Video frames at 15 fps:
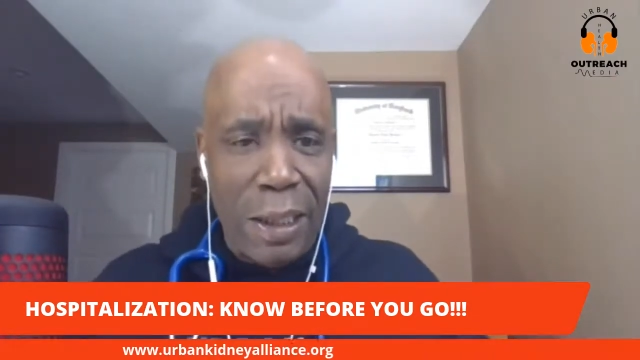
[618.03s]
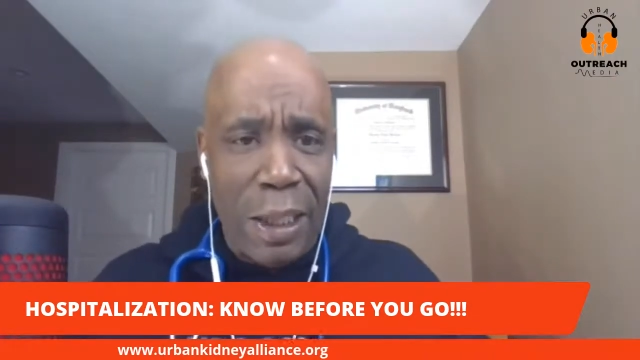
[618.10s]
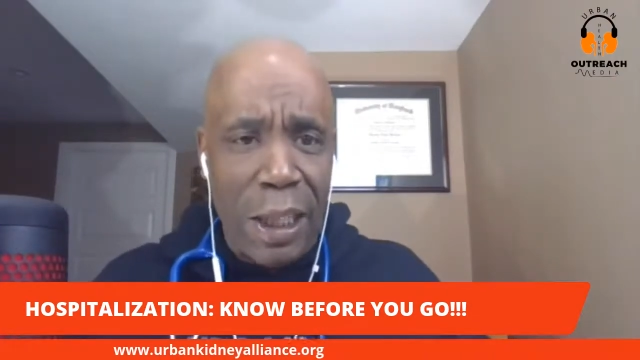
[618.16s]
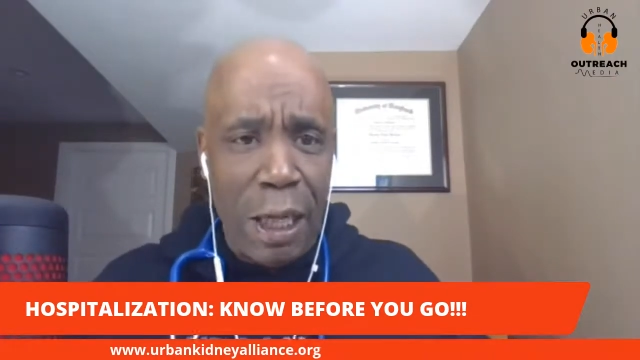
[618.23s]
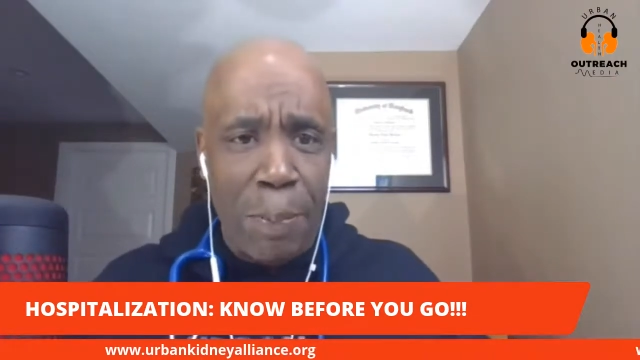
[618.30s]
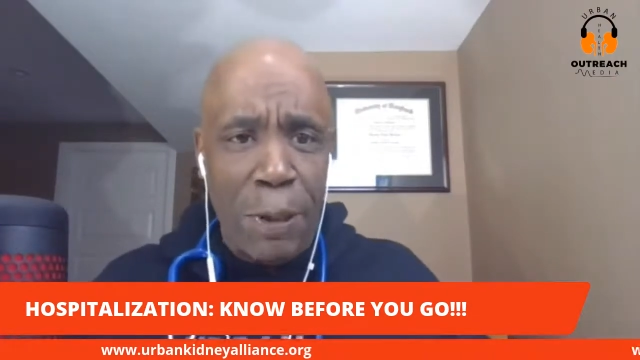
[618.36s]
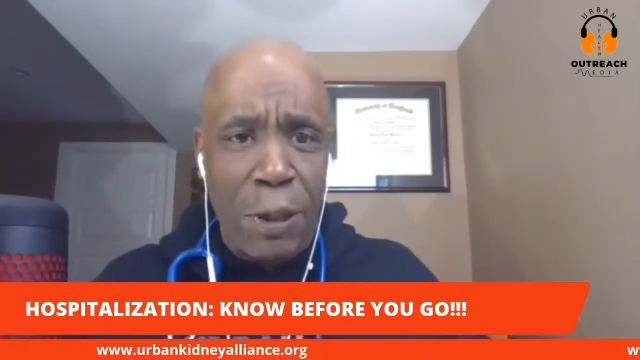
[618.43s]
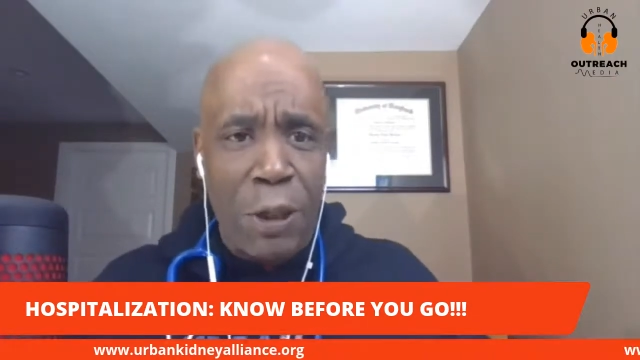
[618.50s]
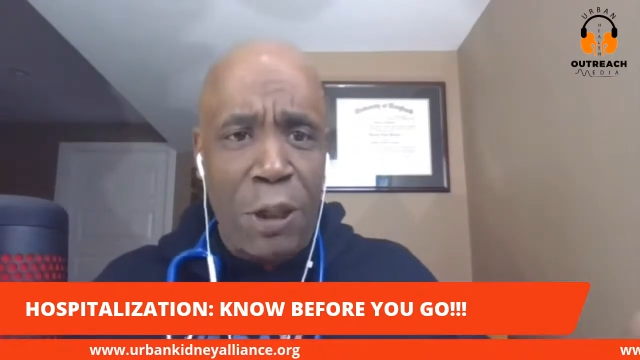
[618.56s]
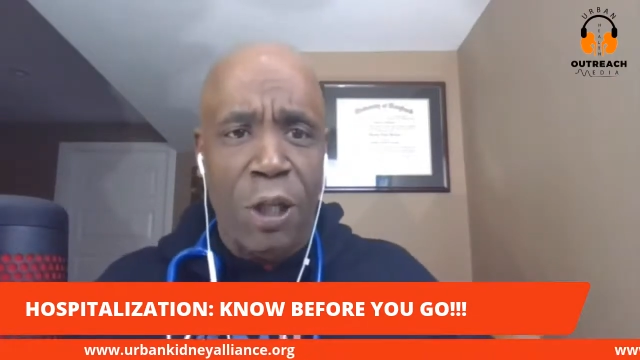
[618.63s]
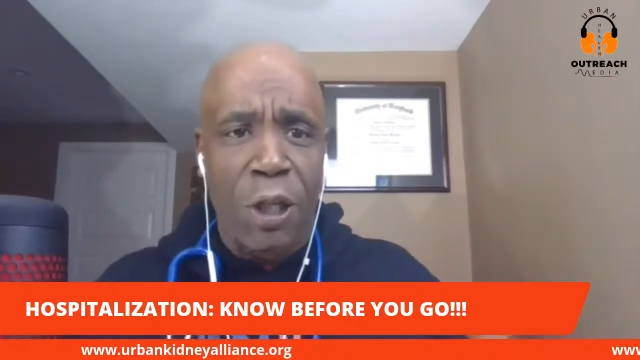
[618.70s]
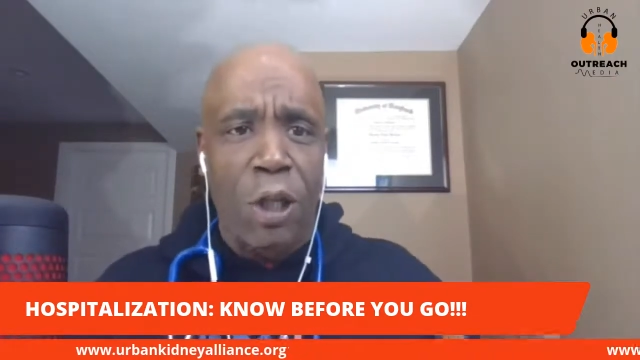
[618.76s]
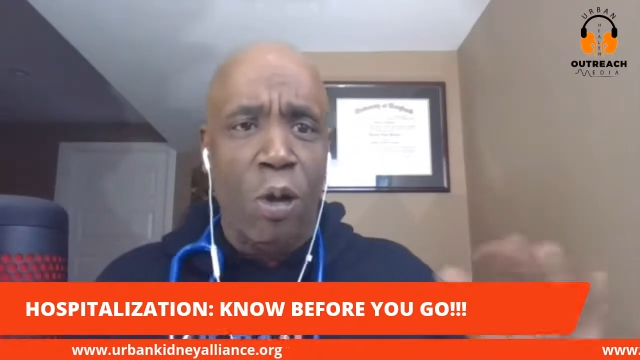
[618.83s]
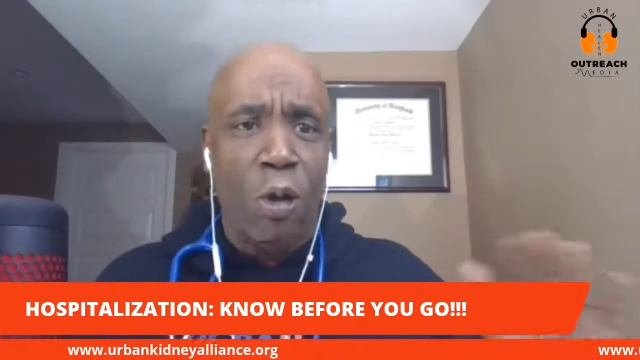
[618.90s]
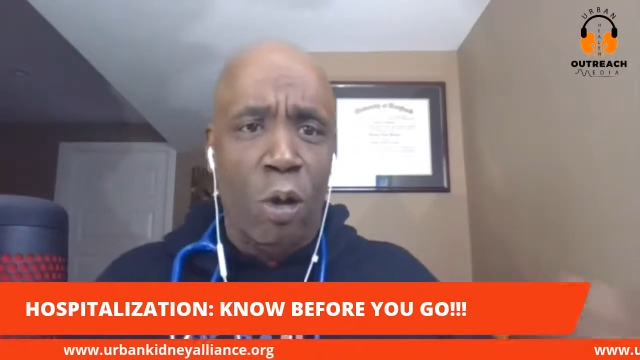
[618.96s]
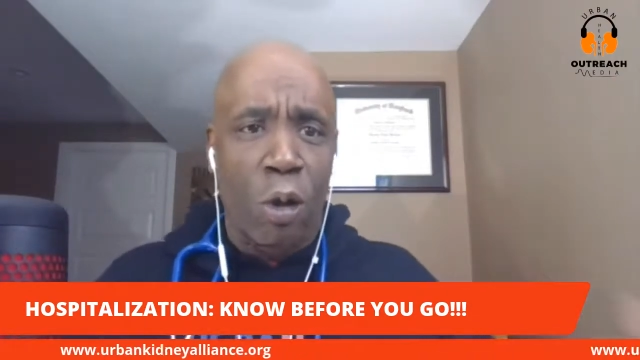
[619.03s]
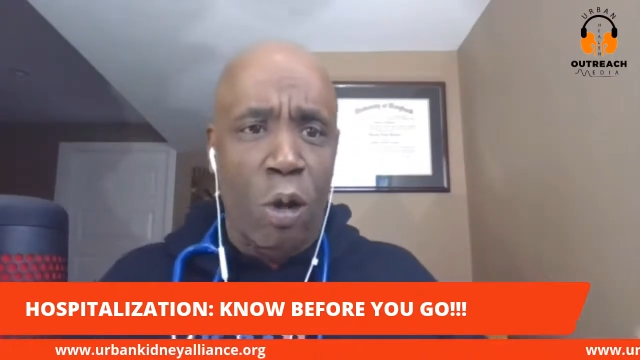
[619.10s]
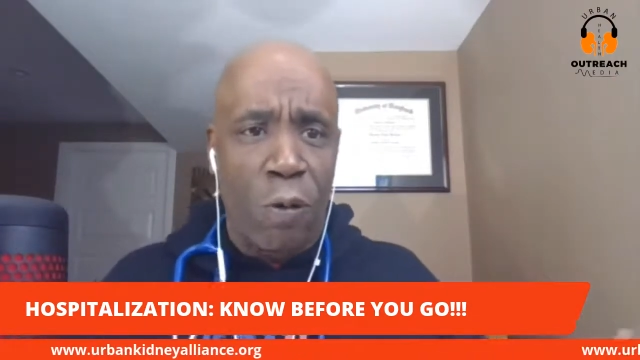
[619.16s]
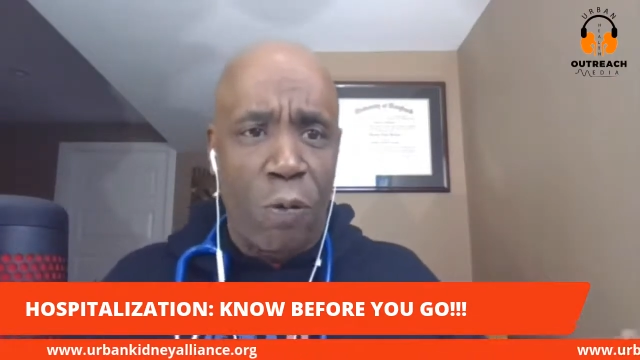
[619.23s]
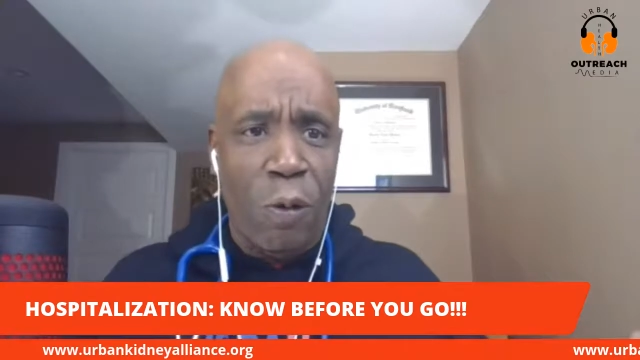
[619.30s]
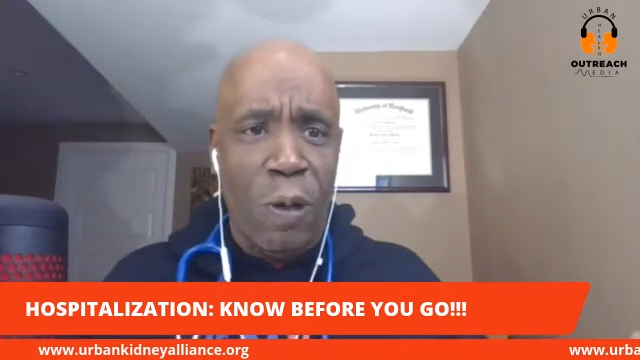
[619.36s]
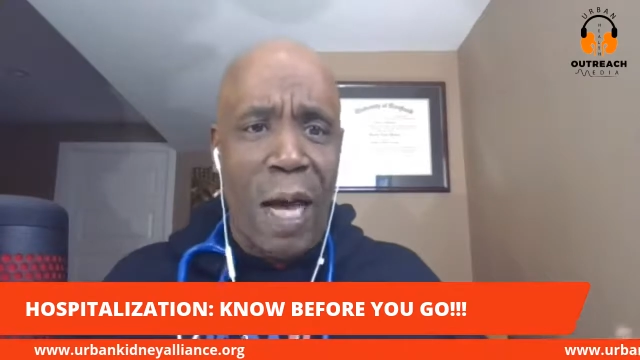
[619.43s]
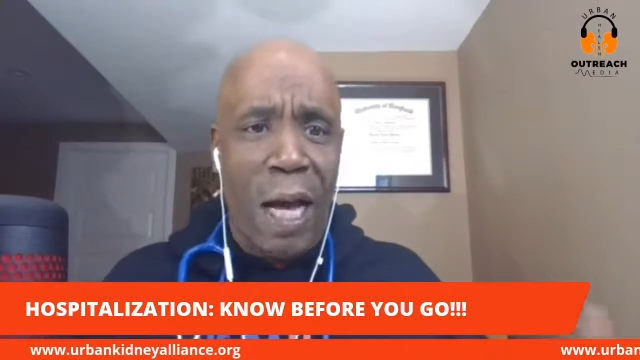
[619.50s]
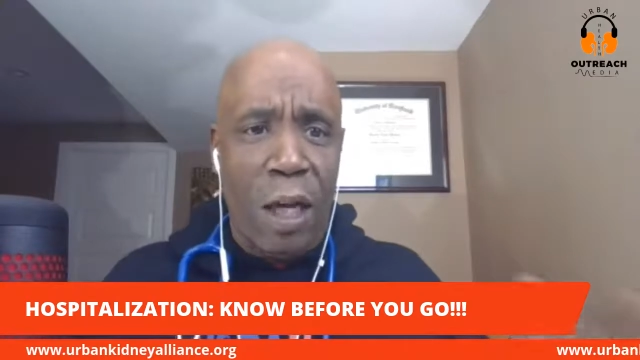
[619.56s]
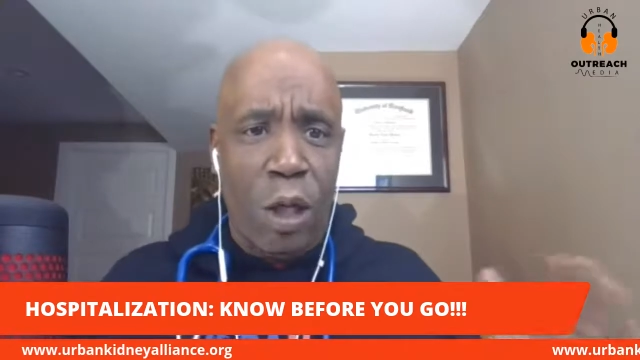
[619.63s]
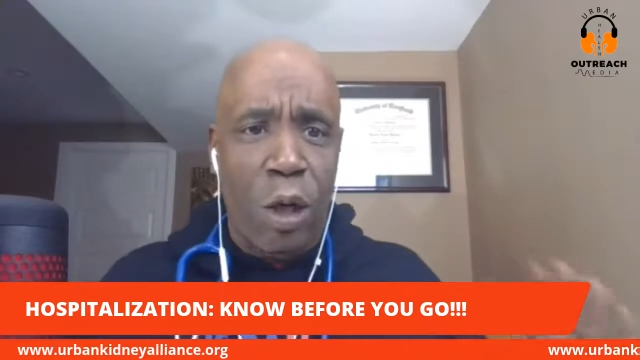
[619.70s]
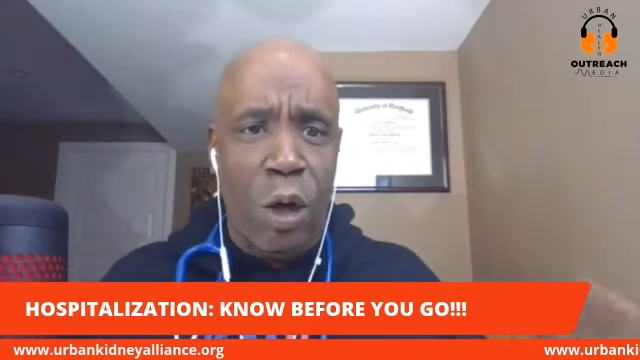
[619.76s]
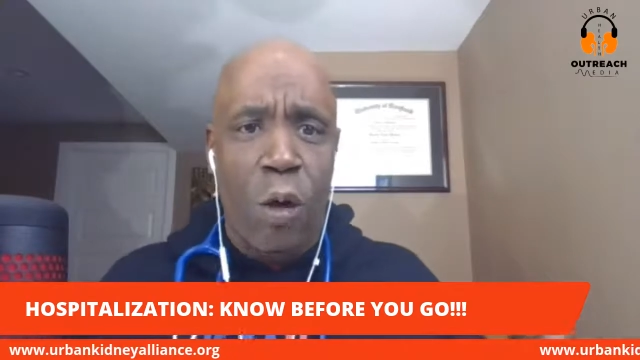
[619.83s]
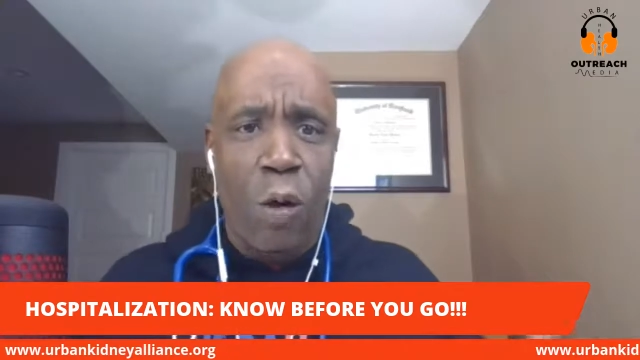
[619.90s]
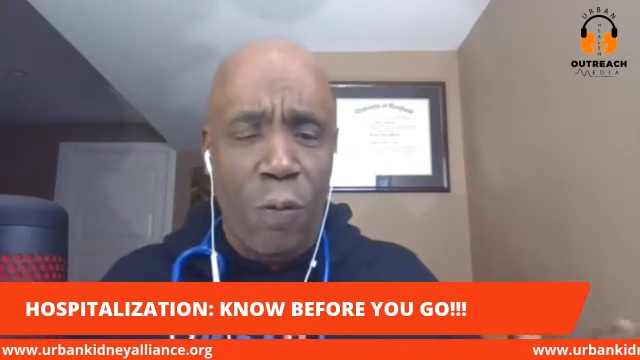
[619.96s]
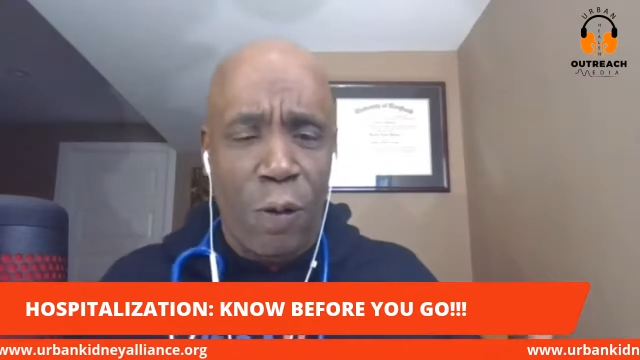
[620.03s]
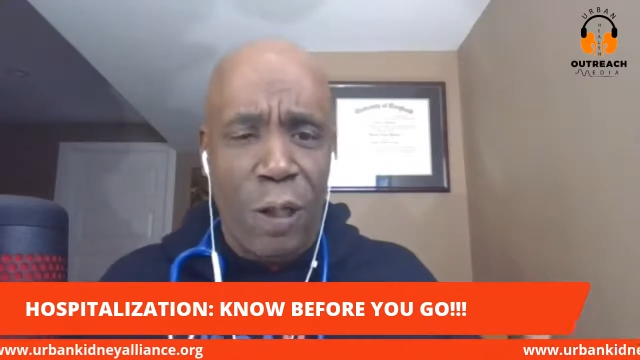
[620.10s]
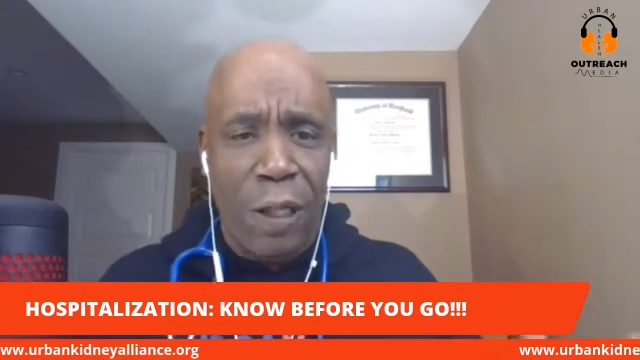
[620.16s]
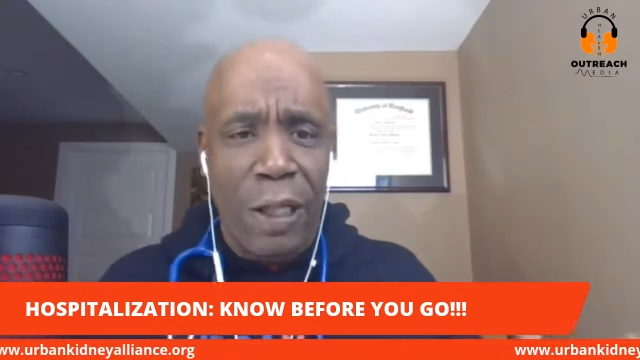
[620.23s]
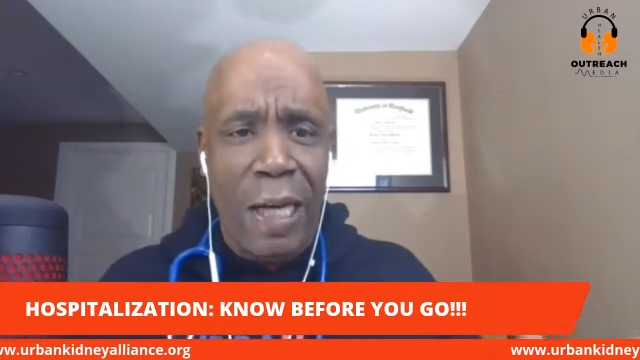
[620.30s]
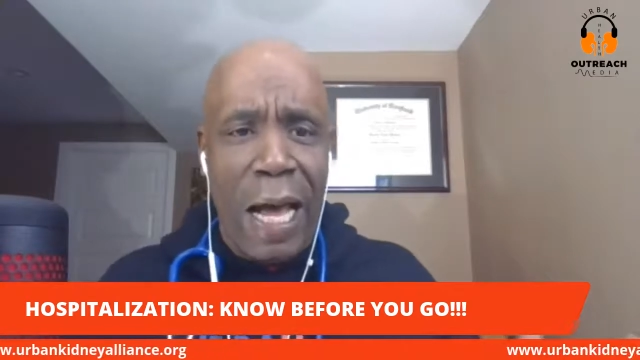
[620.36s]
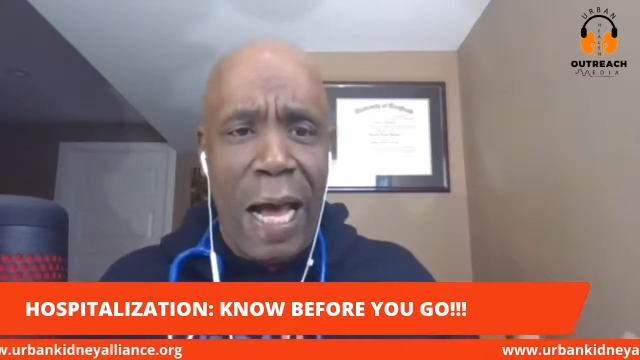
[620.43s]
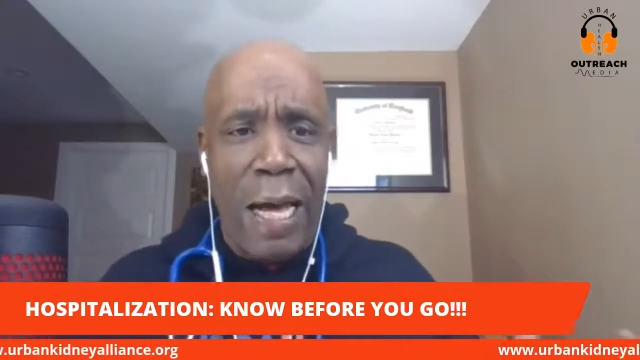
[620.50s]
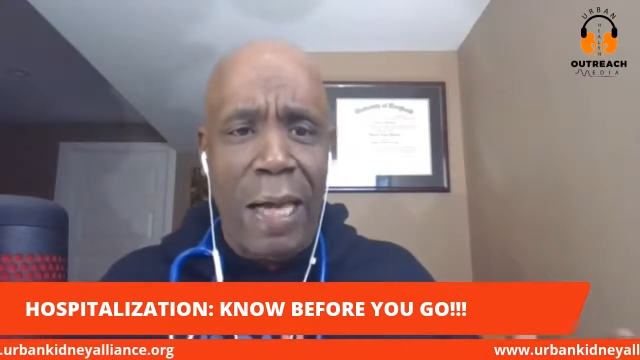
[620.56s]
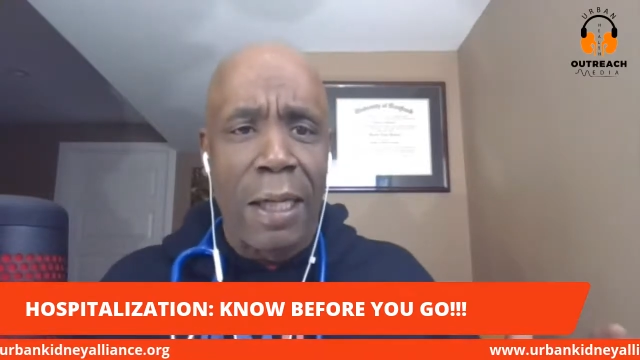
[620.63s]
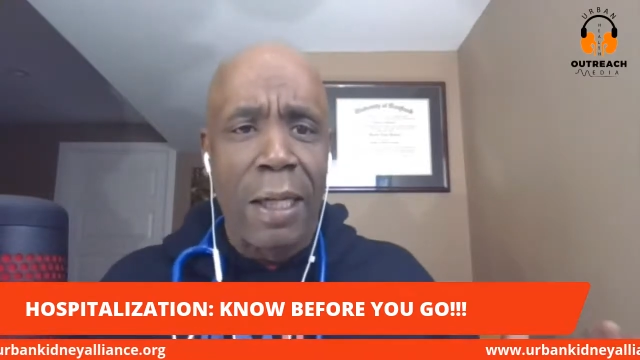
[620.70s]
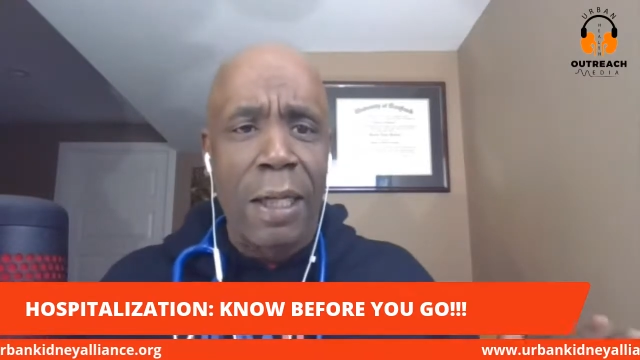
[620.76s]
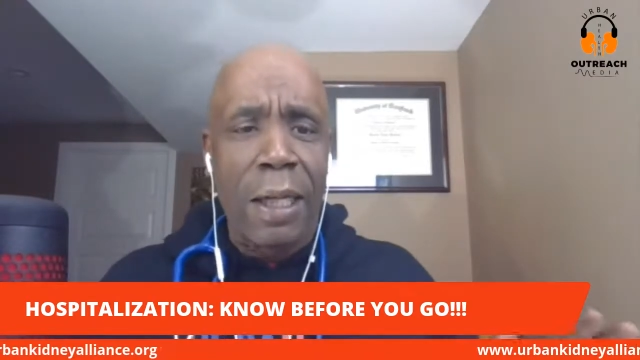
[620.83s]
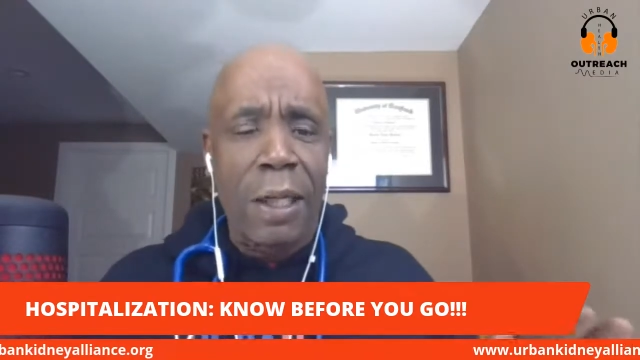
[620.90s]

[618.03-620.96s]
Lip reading: temperature and you don't know if you got COVID or not,